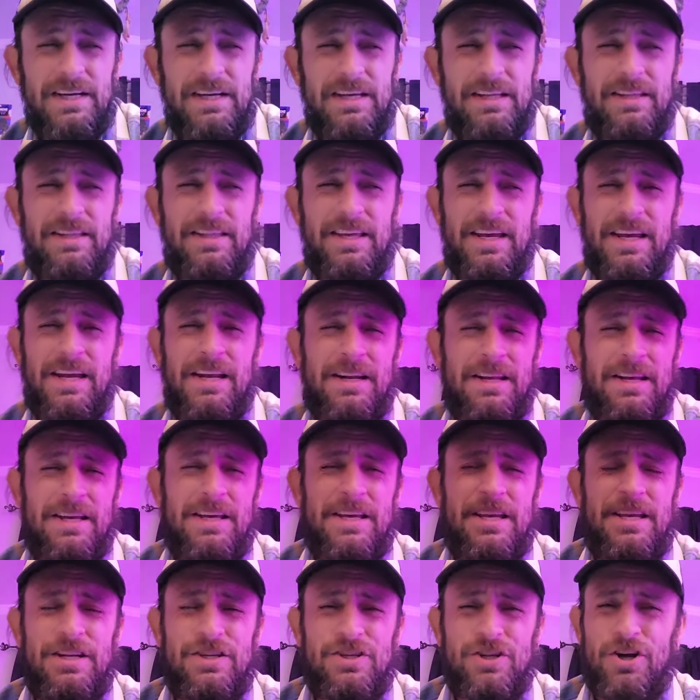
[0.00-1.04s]
Then
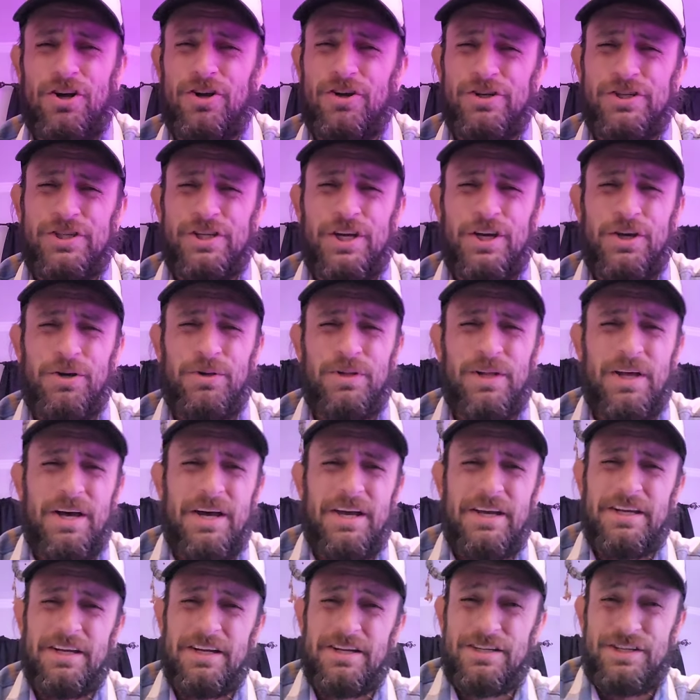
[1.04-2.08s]
he's also
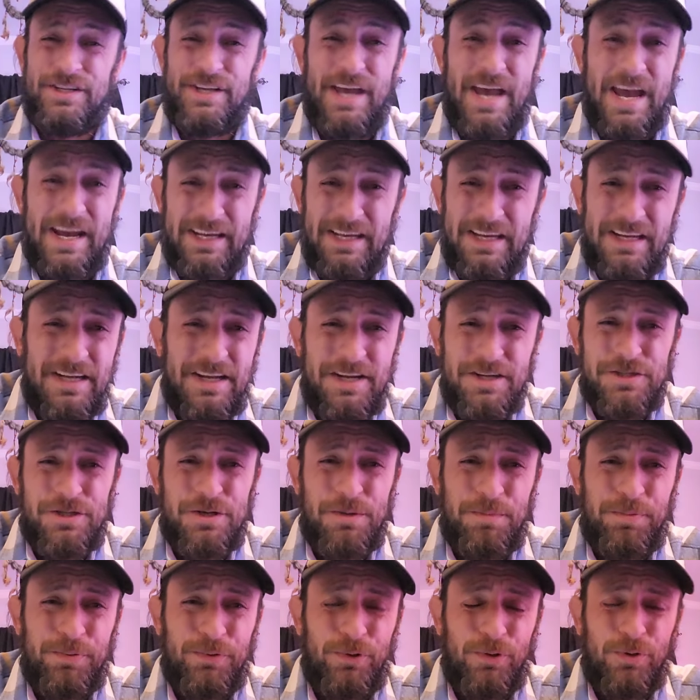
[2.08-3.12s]
like attacking his
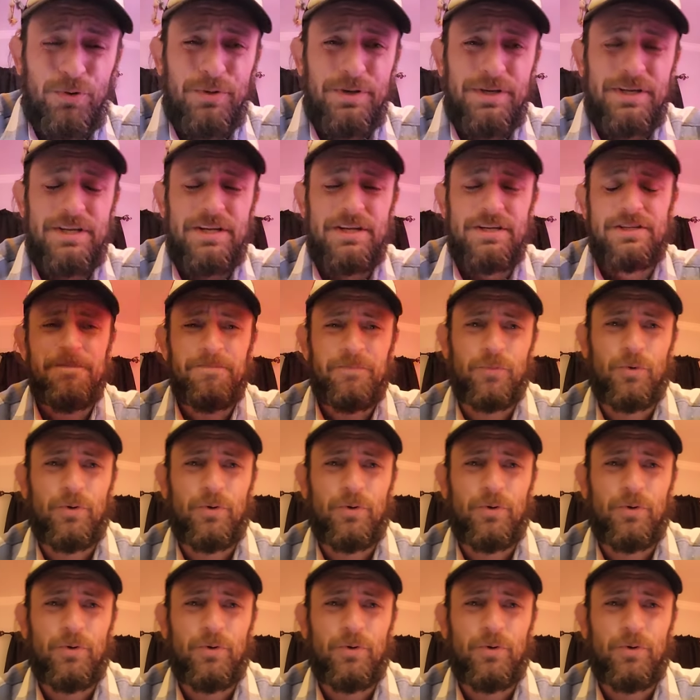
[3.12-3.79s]
employees.